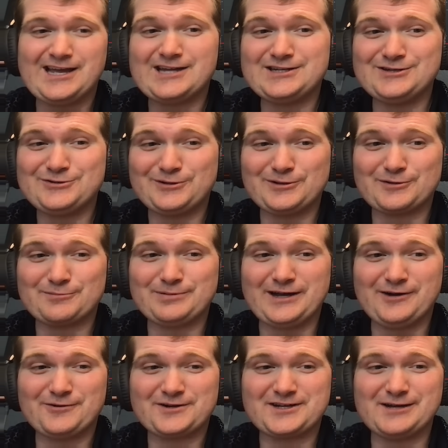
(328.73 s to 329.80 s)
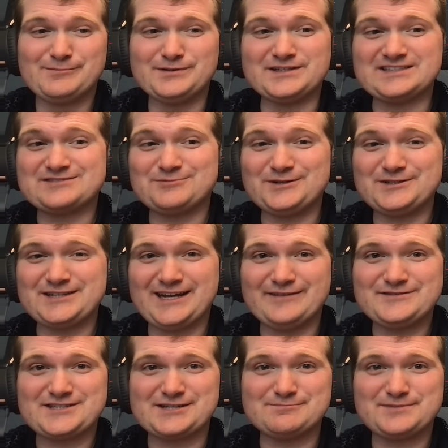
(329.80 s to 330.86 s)
And nuclear power companies wouldn't
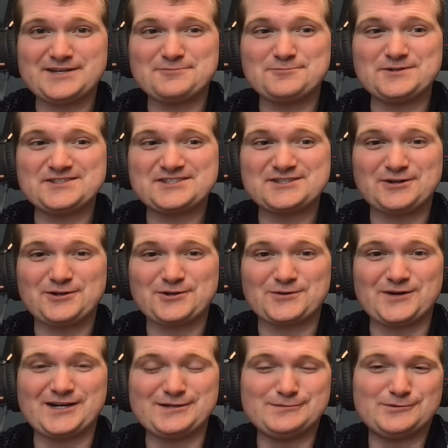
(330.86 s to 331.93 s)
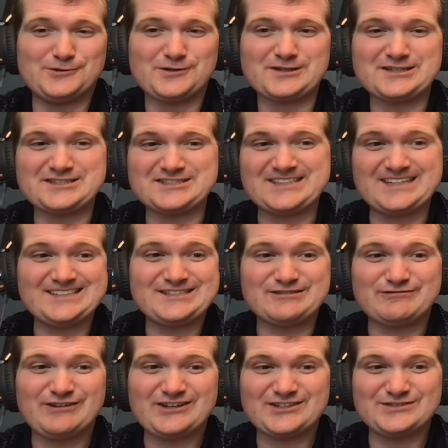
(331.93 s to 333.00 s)
have to compete with solar anymore because that's
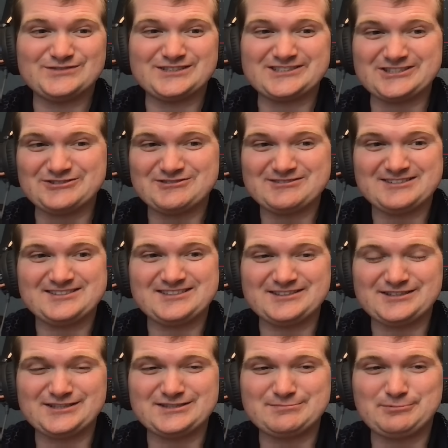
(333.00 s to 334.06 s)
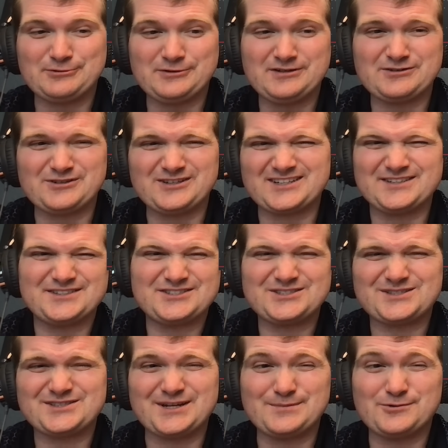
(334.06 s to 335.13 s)
effectively useless at this point, or I guess I
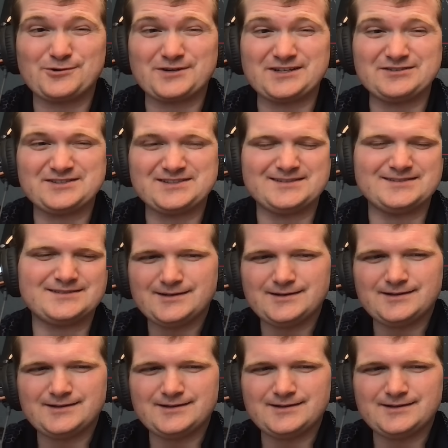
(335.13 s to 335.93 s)
should say more useless.